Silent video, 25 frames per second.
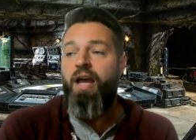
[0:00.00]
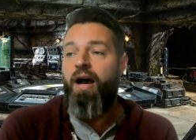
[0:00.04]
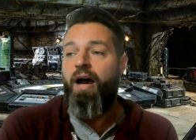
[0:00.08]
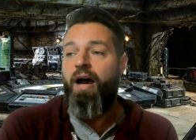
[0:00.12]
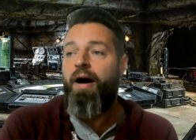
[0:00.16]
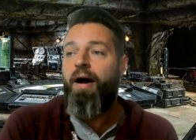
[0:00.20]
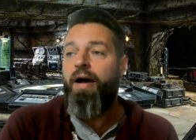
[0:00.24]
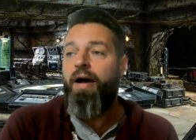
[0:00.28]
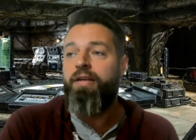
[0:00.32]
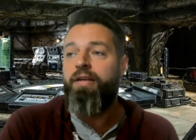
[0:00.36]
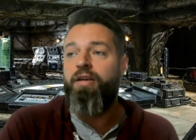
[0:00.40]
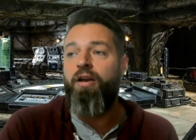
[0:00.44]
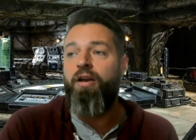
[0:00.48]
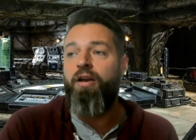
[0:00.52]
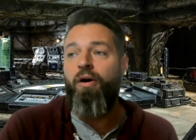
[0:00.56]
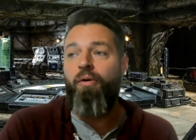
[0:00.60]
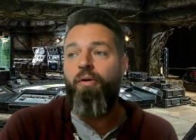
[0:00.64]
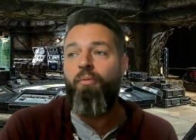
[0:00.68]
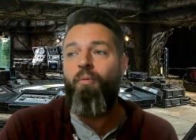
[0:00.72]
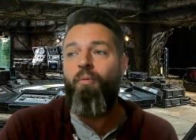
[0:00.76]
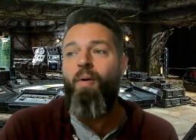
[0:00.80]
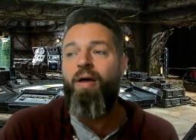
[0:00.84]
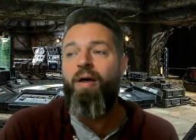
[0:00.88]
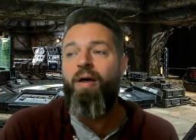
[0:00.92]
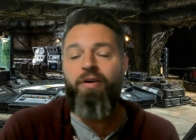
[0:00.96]
uh, you know
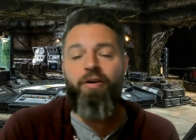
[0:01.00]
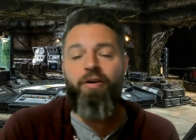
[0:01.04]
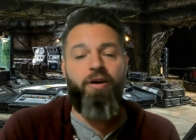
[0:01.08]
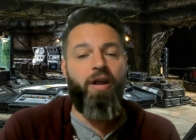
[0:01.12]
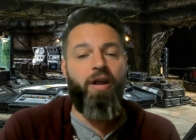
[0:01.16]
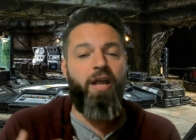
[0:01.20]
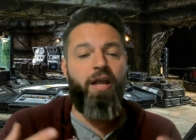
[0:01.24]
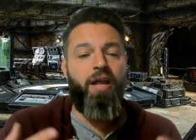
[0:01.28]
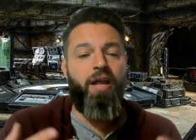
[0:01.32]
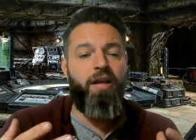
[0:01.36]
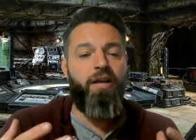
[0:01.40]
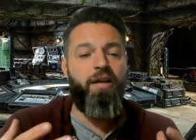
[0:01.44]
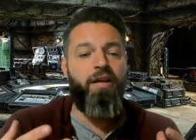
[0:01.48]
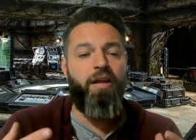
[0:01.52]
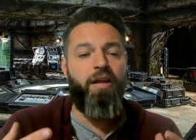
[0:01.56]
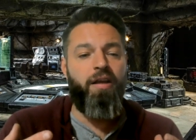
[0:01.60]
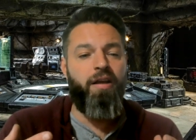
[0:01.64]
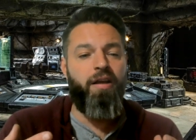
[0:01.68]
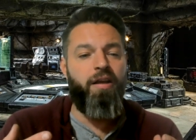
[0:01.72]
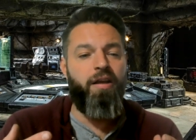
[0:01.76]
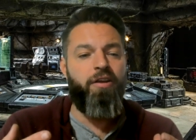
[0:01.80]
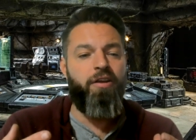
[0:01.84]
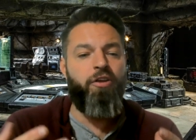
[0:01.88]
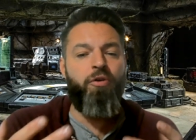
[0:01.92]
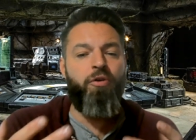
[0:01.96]
whether it,
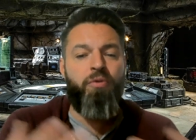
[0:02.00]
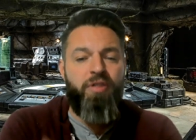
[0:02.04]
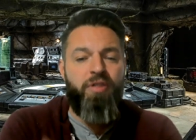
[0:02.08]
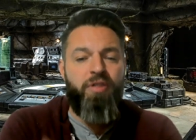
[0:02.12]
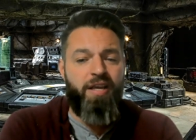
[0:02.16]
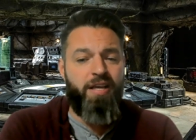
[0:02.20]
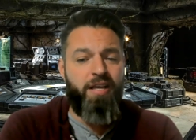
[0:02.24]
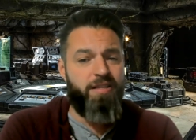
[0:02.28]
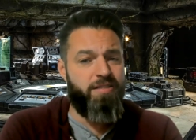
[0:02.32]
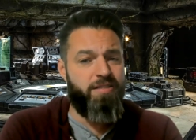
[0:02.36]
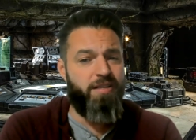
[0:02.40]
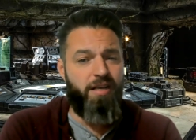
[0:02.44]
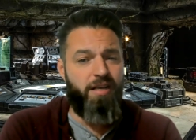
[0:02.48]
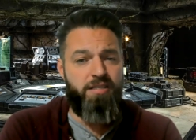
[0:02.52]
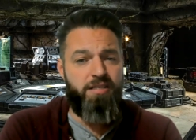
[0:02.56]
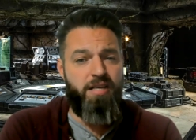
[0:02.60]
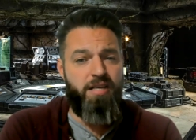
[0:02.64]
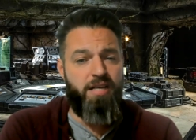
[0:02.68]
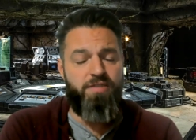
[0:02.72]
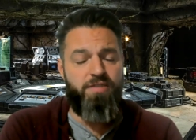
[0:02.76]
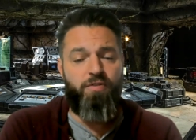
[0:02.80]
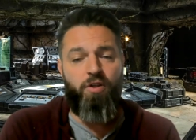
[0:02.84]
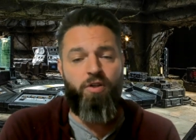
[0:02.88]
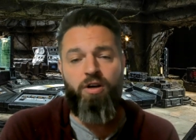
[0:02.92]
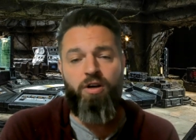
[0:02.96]
it, you think it's
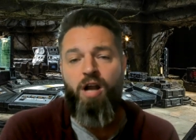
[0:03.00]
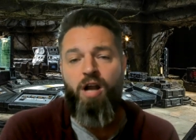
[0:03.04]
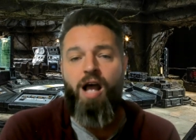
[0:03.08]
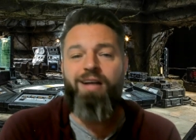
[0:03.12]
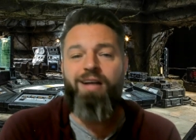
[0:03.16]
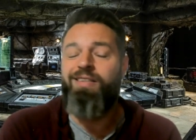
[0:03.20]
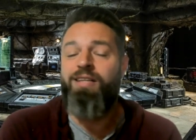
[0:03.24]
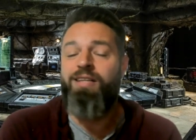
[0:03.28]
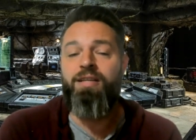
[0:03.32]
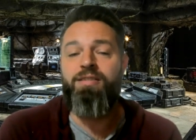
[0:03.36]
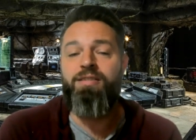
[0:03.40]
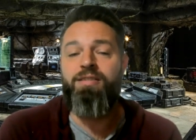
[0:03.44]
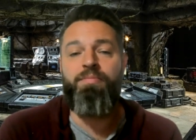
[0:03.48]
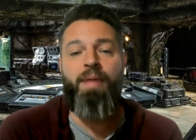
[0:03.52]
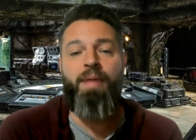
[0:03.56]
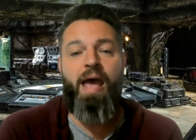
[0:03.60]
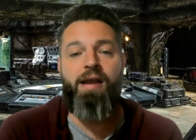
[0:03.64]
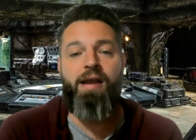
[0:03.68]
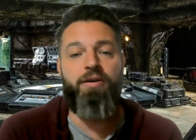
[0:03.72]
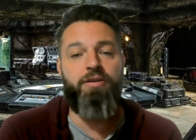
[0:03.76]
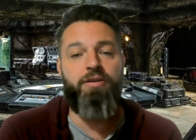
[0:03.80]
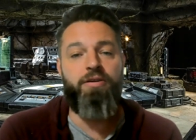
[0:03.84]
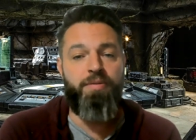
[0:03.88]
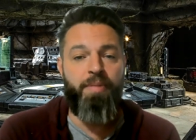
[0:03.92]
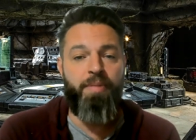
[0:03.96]
successful or not doesn't
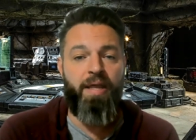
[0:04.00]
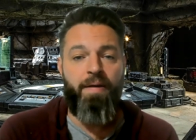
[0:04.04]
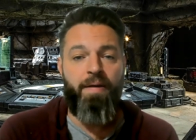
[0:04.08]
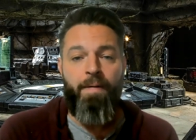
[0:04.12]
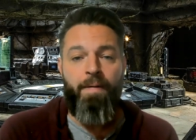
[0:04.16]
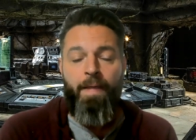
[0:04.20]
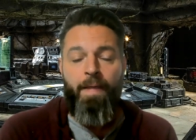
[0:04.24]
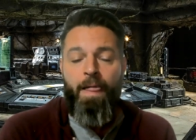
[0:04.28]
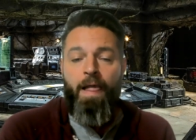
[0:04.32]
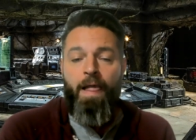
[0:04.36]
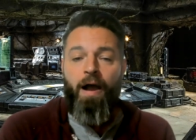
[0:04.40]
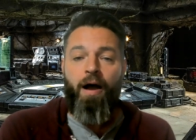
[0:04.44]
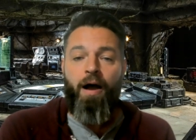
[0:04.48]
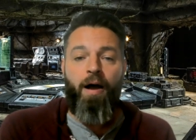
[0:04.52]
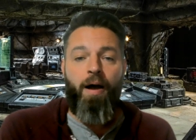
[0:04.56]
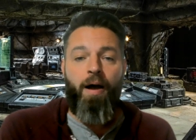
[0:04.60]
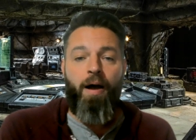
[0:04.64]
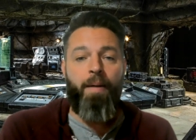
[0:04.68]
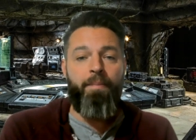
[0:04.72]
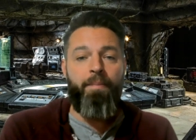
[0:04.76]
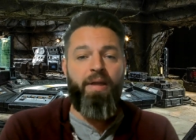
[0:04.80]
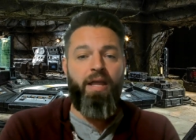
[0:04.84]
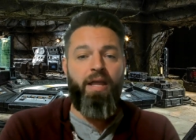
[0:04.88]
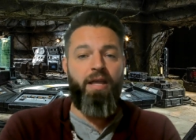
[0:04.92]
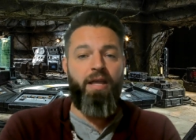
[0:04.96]
matter to me.
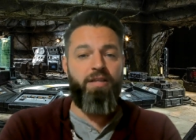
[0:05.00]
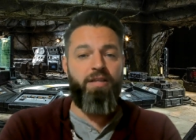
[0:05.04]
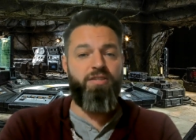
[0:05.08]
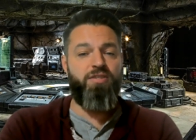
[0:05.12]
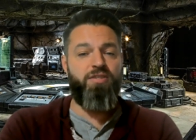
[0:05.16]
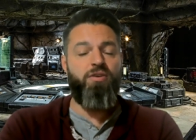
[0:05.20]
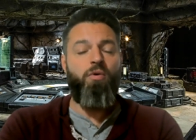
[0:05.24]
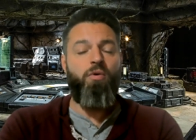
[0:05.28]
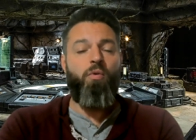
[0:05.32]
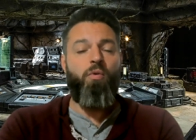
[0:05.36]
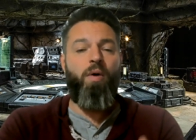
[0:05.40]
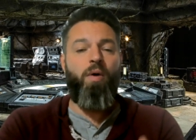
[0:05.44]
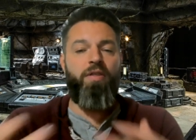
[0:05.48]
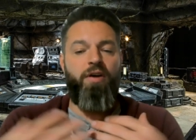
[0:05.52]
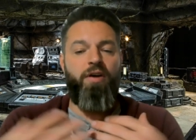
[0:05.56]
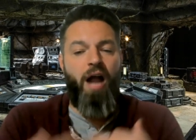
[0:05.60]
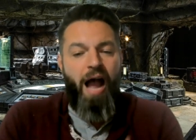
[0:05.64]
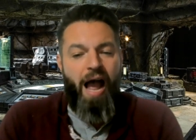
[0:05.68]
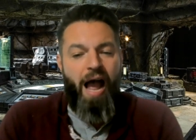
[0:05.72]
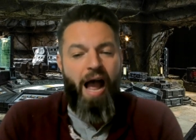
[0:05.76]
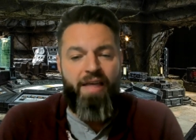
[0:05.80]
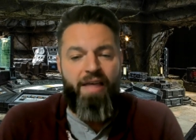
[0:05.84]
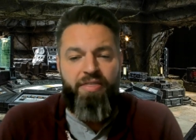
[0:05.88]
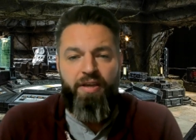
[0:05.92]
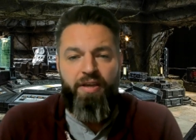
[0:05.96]
Um, it's whether
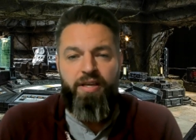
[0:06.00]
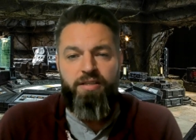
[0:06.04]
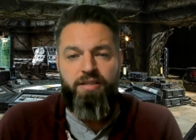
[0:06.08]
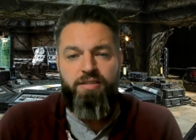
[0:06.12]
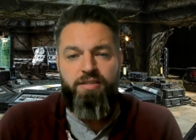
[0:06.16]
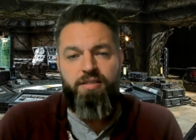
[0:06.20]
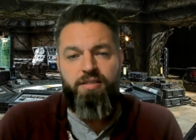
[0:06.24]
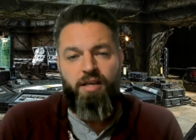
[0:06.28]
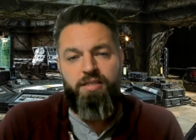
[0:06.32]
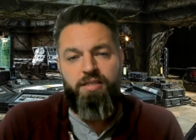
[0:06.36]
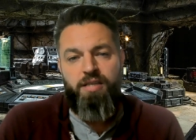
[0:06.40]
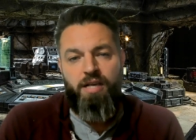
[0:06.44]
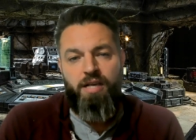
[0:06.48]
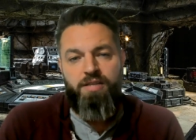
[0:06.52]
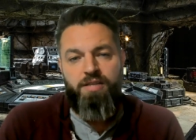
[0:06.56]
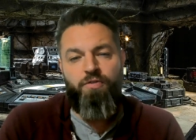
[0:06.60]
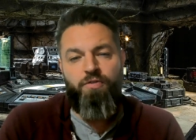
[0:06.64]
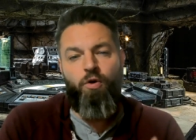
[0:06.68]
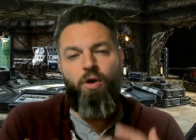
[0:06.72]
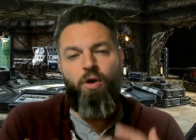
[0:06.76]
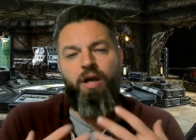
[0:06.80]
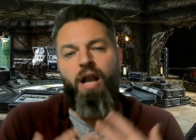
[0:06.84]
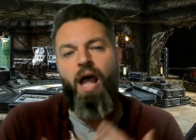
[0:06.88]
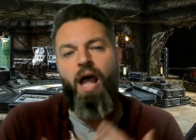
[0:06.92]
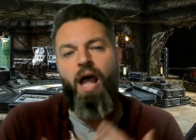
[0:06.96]
I think it's
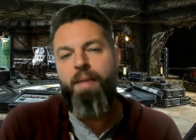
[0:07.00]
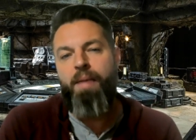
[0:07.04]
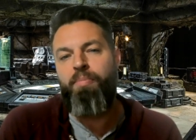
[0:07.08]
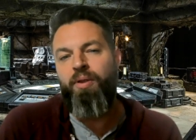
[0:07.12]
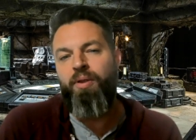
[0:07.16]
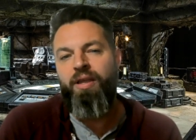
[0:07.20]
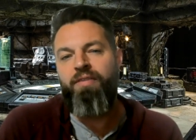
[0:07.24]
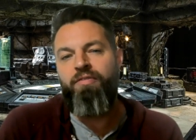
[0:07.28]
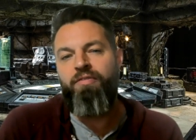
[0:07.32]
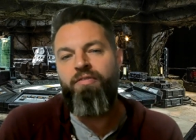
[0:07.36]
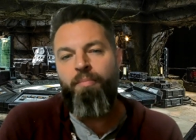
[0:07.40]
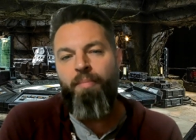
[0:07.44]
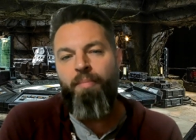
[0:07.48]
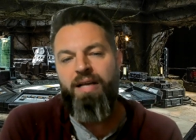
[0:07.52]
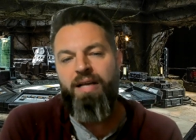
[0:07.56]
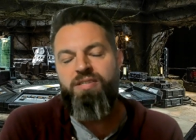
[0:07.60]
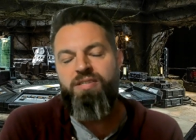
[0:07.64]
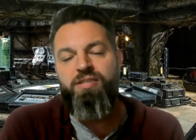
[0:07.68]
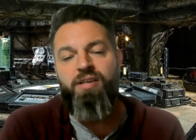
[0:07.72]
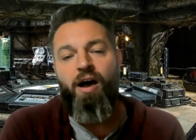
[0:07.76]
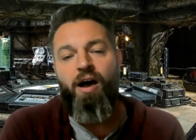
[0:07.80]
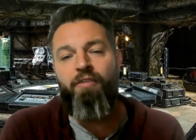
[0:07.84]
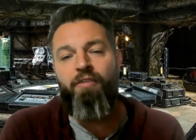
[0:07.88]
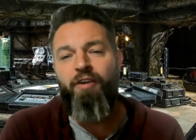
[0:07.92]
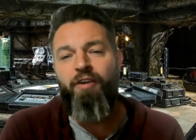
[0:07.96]
successful and I believe in
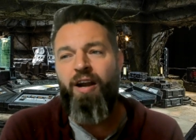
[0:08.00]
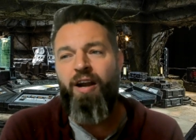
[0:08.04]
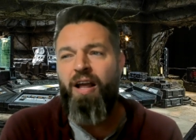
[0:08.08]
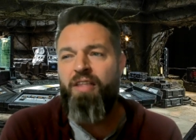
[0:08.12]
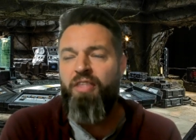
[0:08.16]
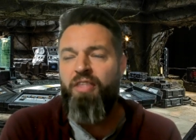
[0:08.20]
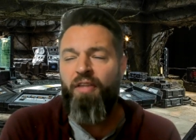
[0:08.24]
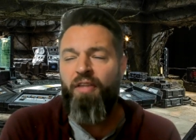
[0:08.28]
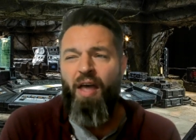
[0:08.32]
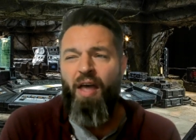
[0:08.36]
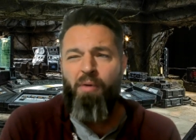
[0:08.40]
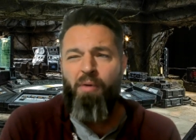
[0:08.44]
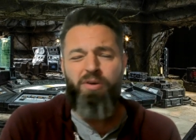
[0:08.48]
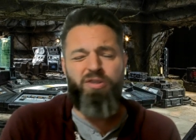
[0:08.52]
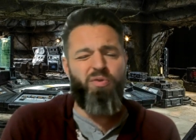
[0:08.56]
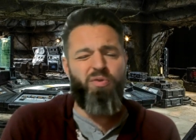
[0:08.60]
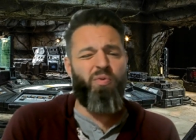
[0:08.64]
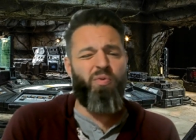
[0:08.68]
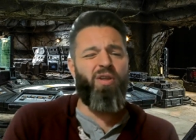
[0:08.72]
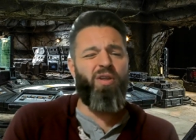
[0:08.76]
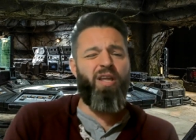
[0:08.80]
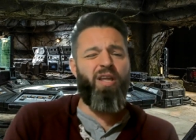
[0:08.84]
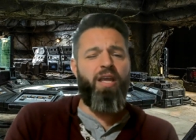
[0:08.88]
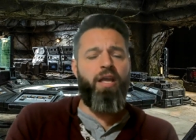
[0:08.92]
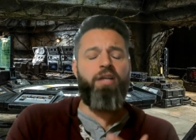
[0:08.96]
myself. And I thought that was
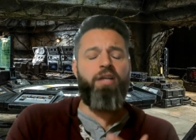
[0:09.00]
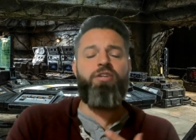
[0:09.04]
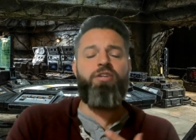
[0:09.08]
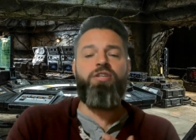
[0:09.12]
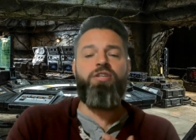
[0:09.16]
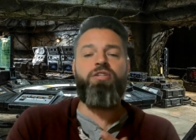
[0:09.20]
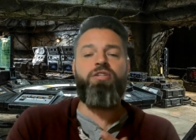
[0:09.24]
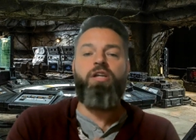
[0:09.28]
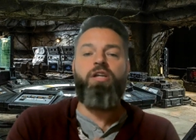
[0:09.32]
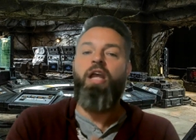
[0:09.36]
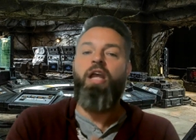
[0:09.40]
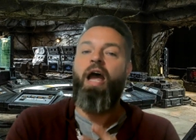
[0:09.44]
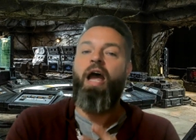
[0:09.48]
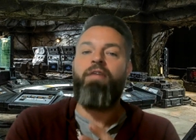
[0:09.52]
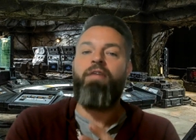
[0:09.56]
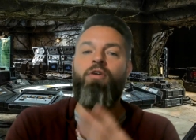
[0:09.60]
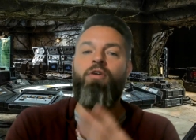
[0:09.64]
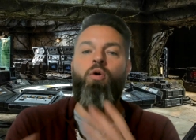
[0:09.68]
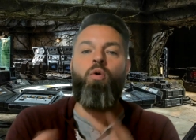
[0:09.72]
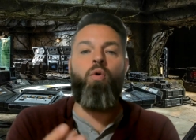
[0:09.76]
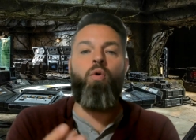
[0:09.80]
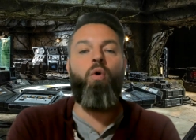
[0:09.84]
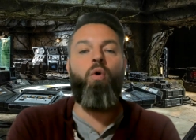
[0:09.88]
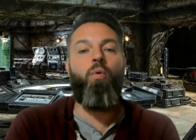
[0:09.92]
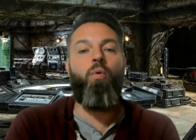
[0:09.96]
really just kind of a
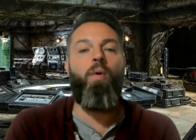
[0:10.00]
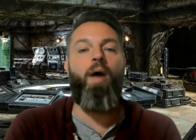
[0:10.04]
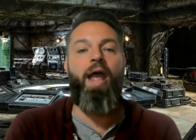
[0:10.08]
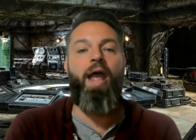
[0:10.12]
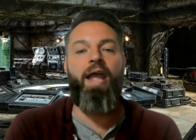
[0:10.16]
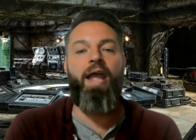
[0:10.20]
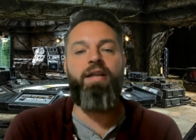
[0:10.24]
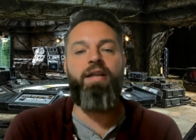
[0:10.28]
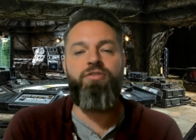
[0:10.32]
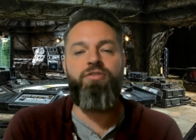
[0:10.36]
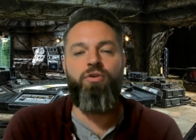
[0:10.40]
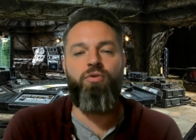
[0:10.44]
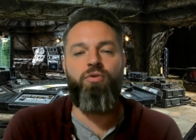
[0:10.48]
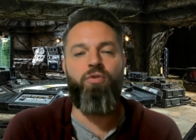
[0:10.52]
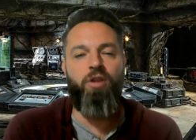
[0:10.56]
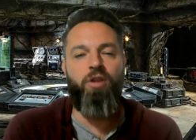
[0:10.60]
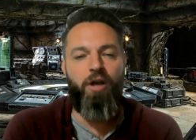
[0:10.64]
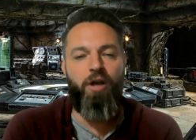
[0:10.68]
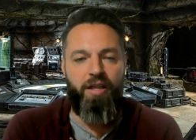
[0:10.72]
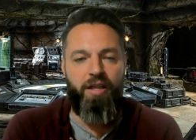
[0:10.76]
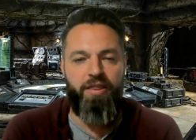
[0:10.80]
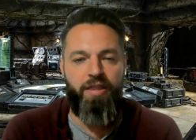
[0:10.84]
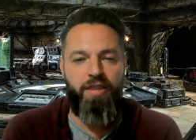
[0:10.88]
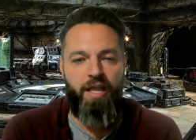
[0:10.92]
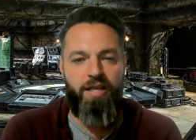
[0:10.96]
cool way to look
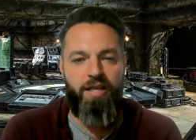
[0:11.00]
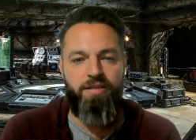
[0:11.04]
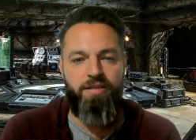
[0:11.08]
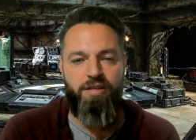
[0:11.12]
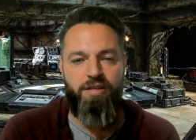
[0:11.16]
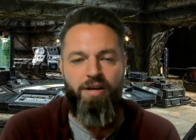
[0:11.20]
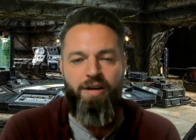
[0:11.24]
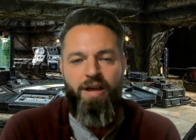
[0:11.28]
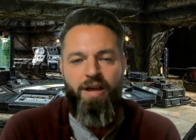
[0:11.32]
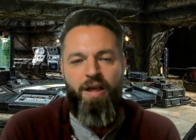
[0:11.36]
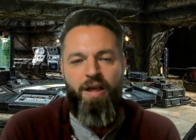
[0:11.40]
at things